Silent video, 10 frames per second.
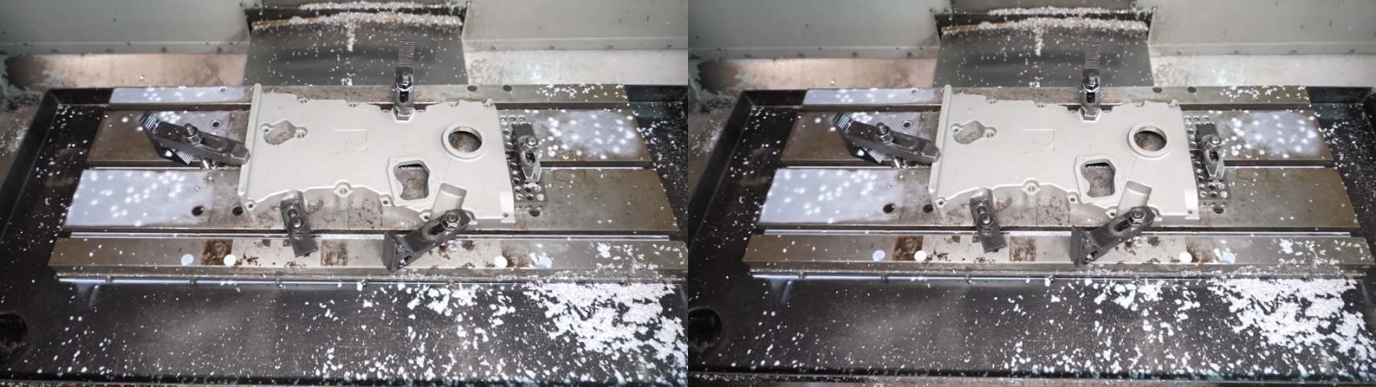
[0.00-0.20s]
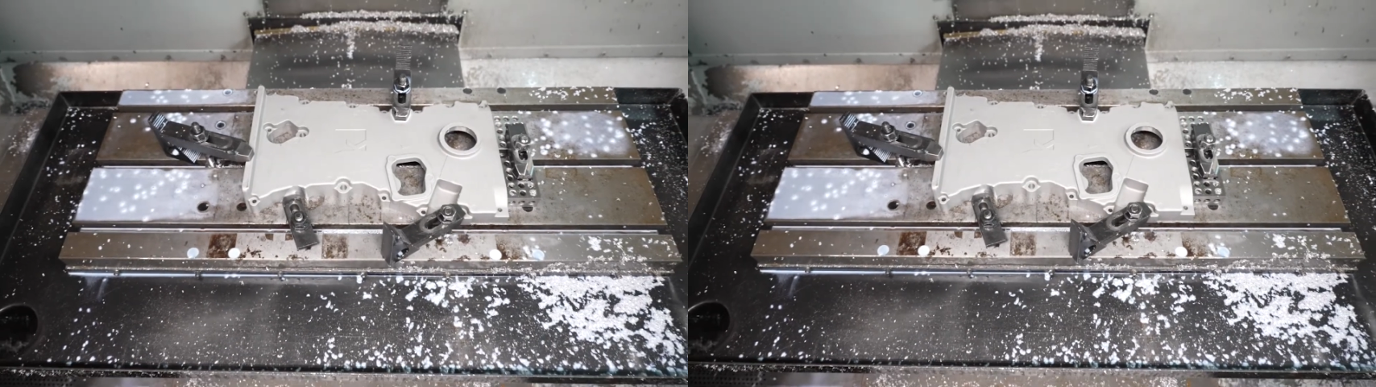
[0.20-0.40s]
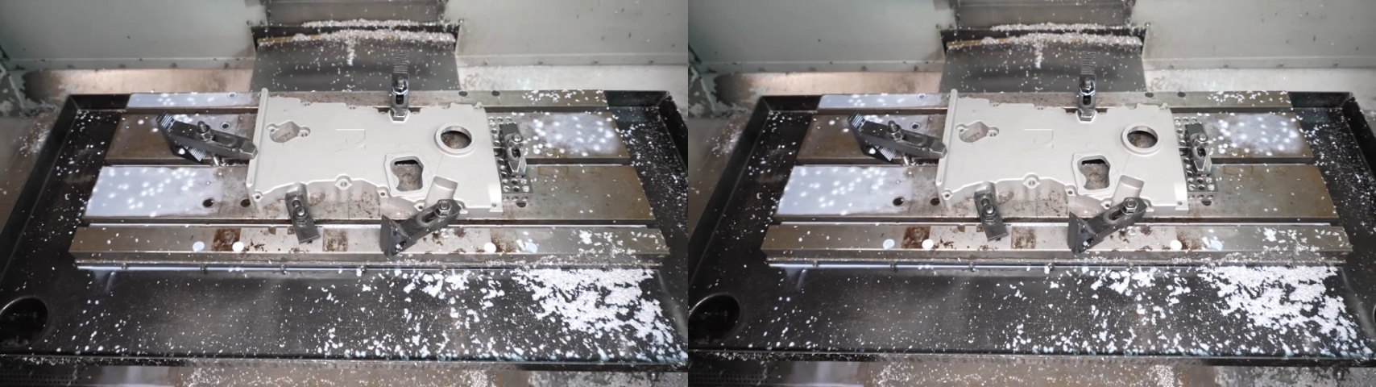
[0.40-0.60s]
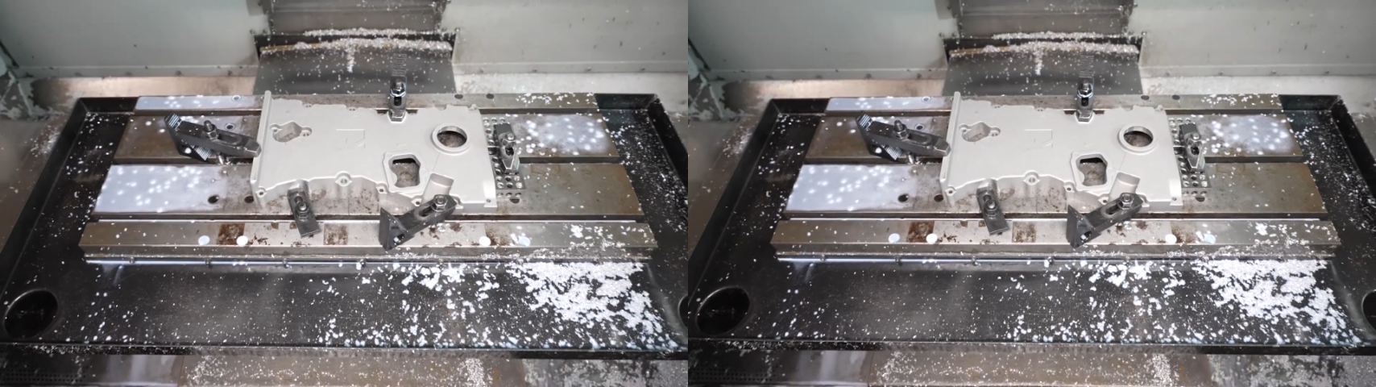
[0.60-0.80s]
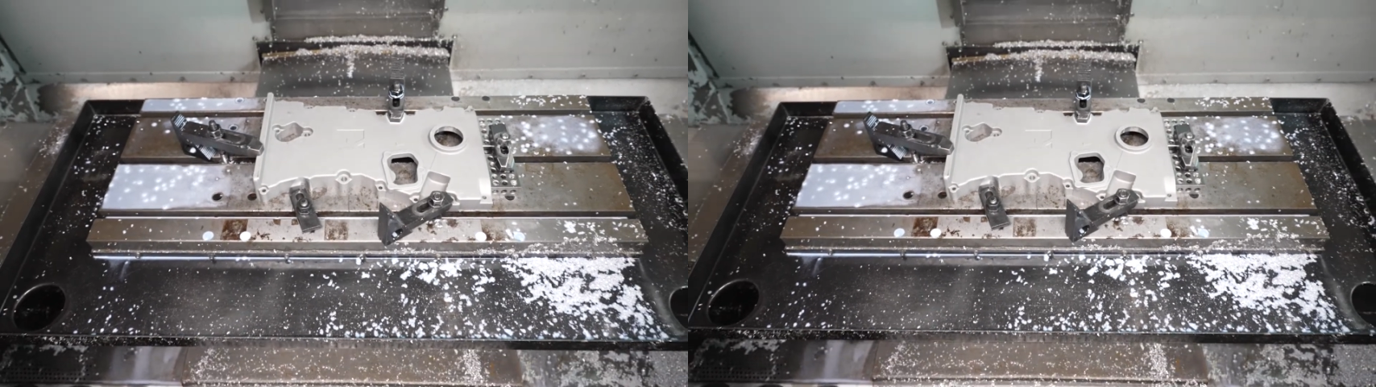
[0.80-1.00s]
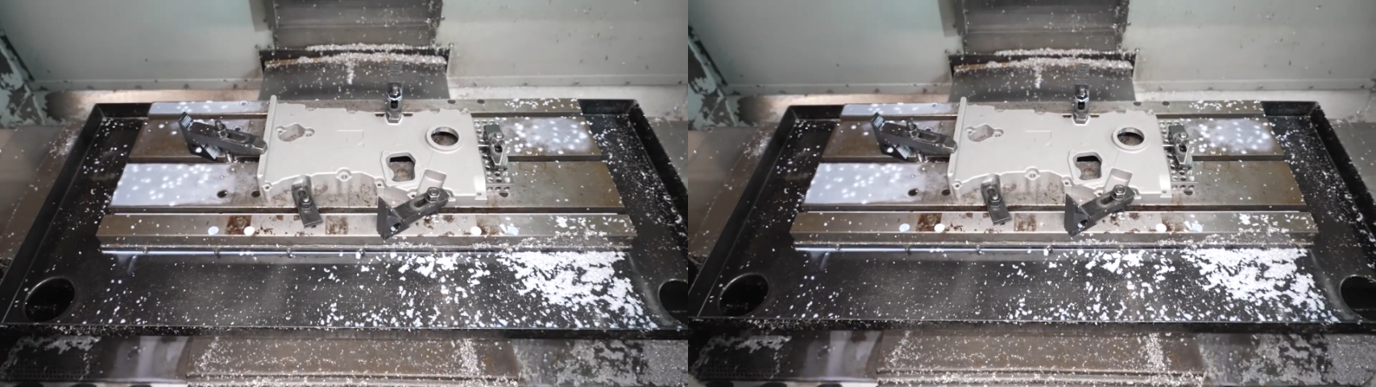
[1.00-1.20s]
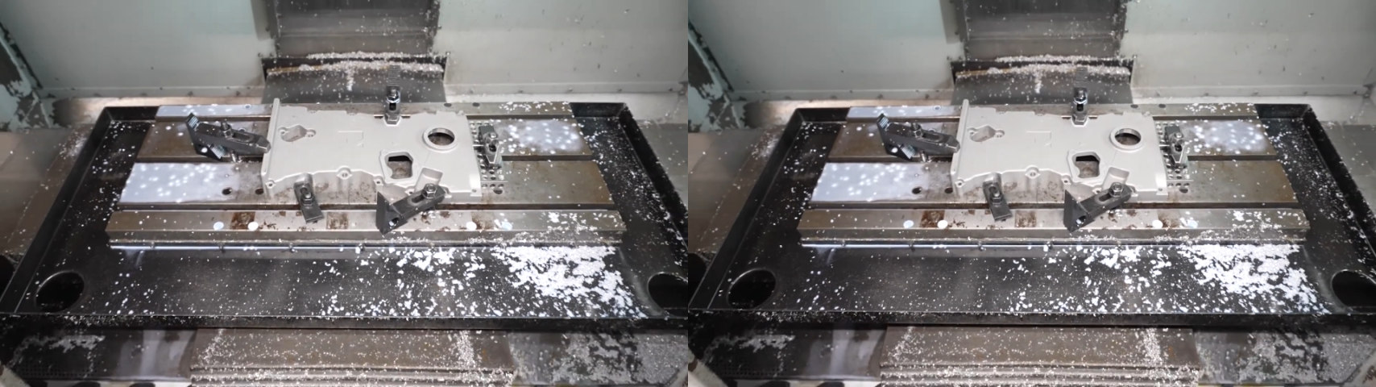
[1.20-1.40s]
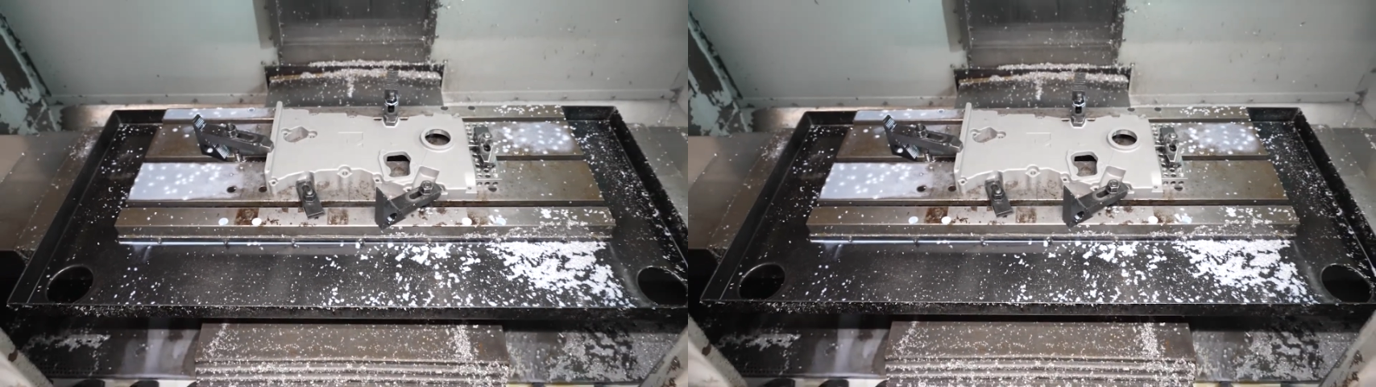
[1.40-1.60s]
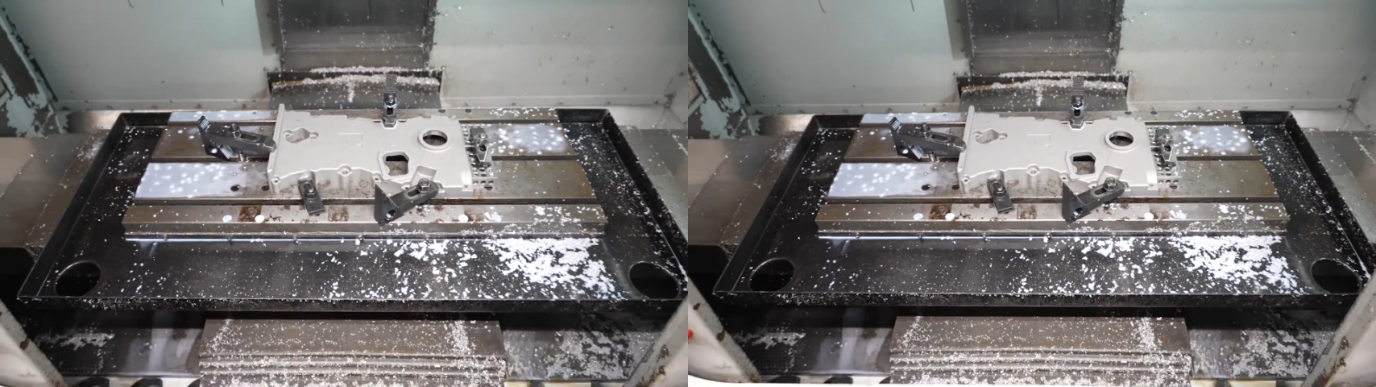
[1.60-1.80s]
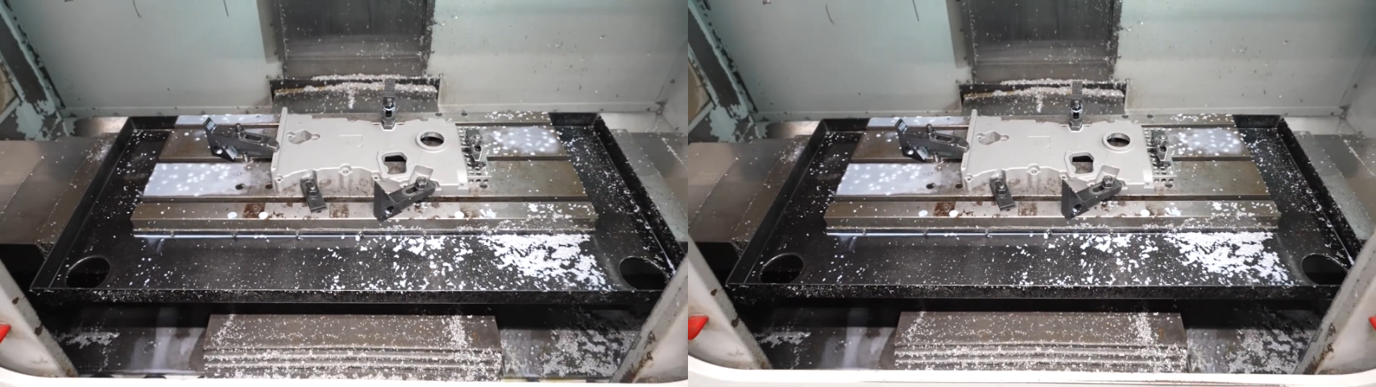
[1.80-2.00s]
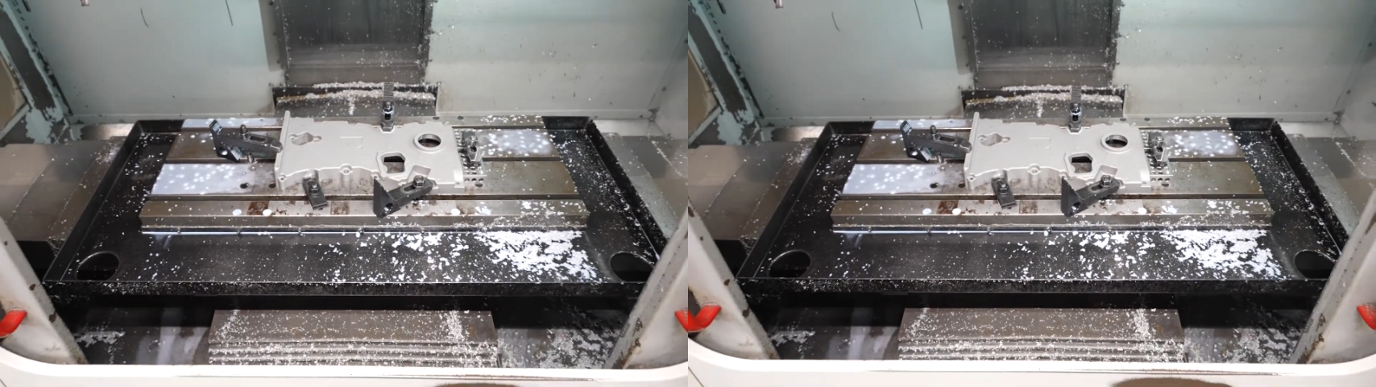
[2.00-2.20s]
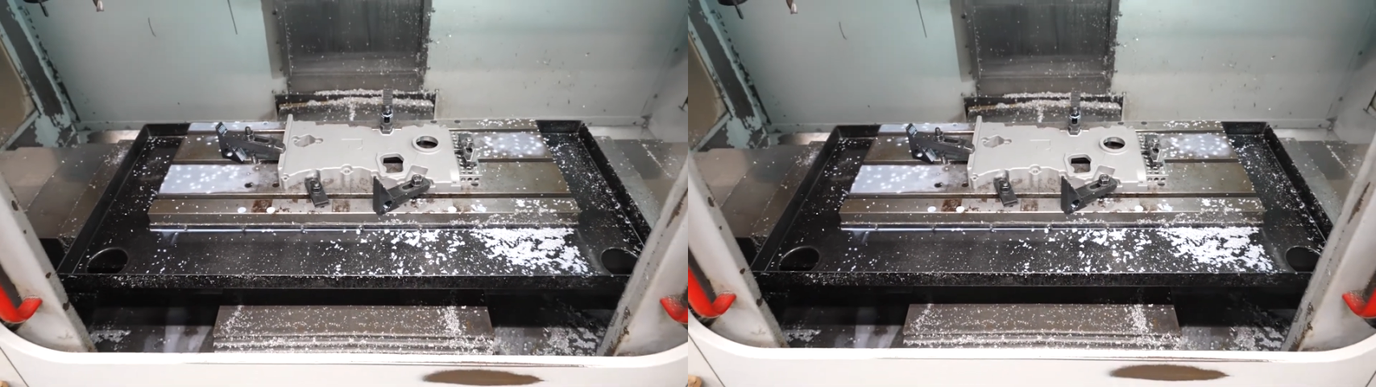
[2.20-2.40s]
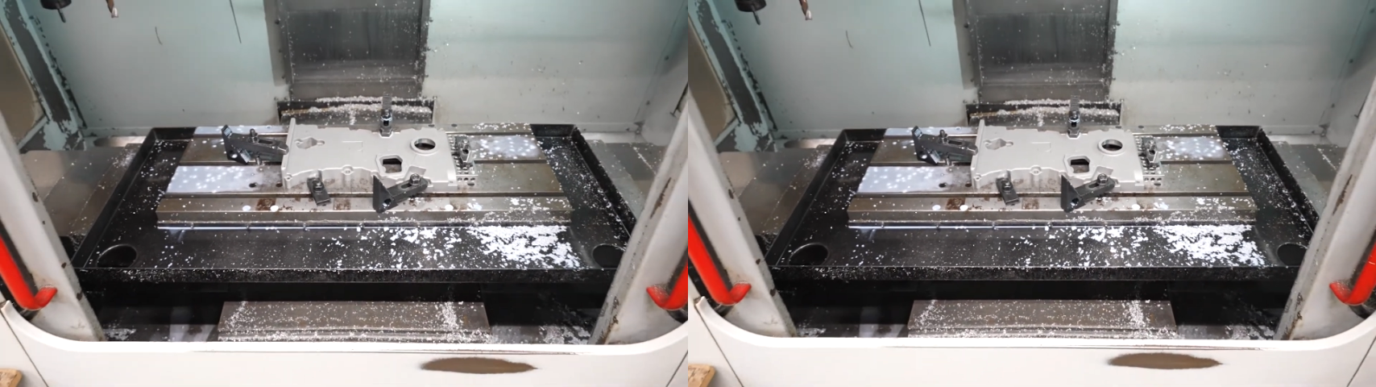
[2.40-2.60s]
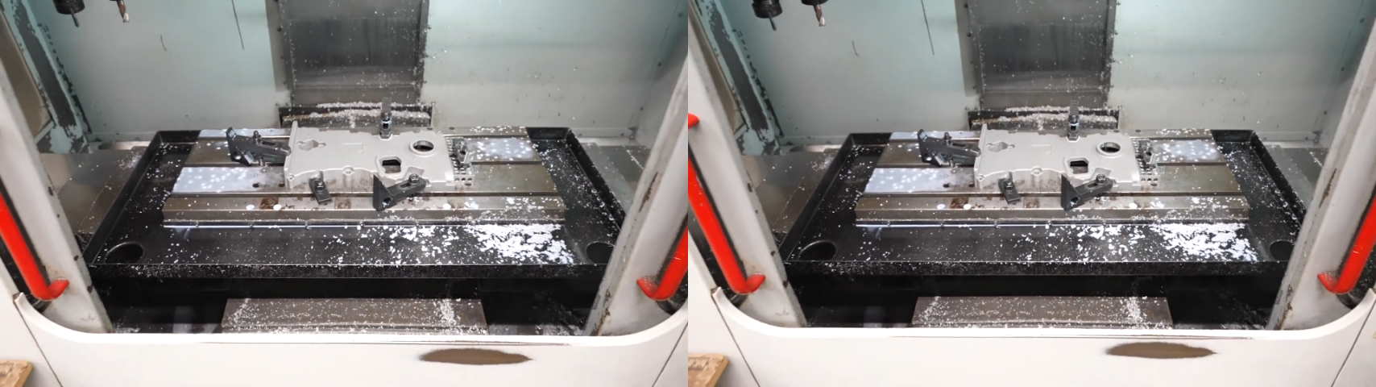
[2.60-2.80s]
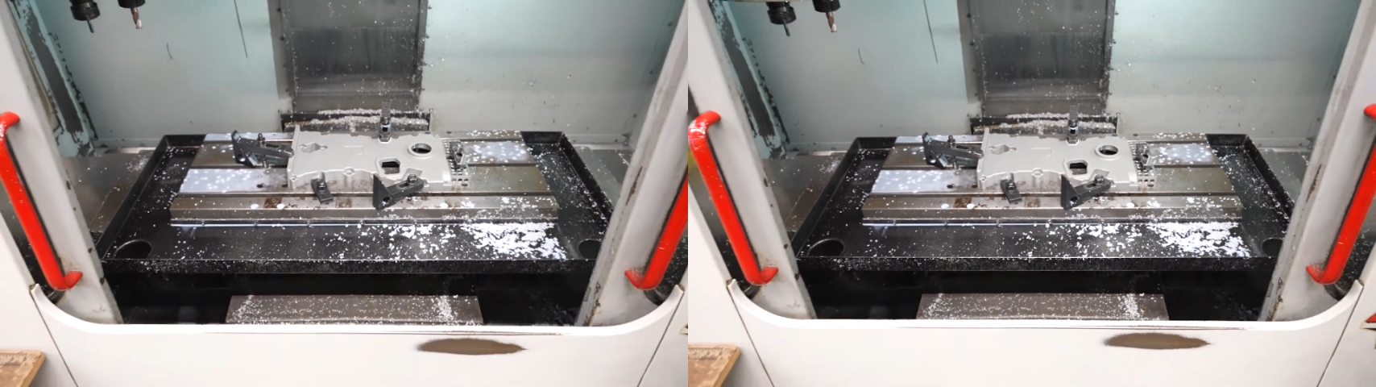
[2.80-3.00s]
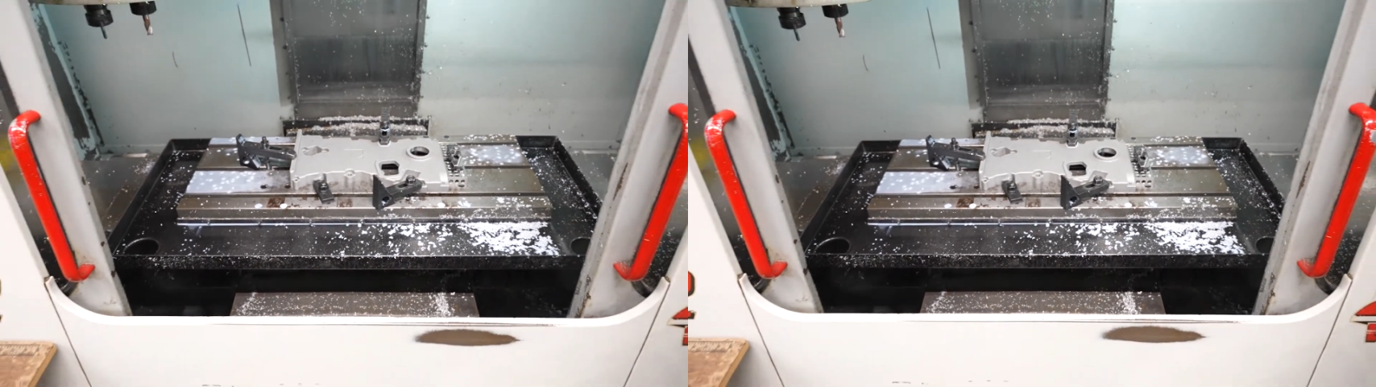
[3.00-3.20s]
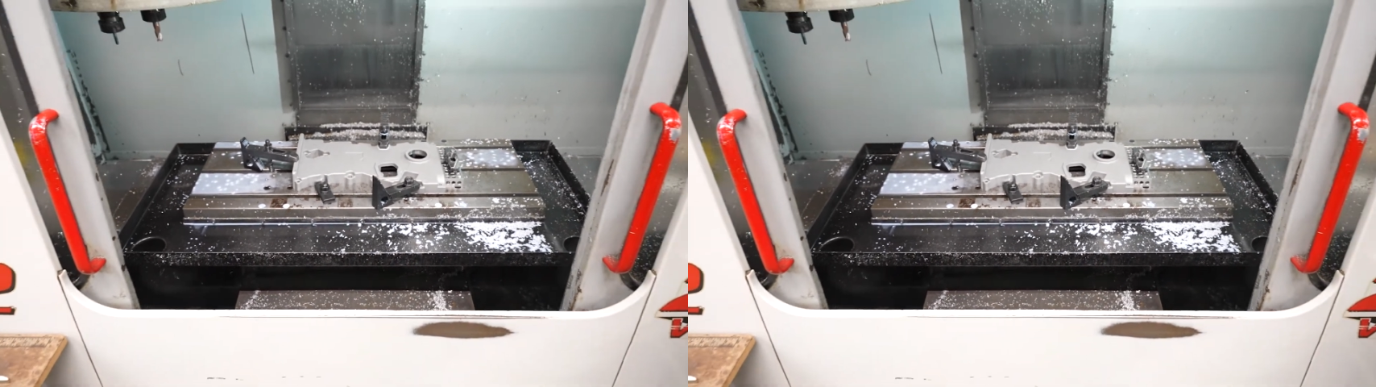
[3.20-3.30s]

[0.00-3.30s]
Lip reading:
(no speaker visible)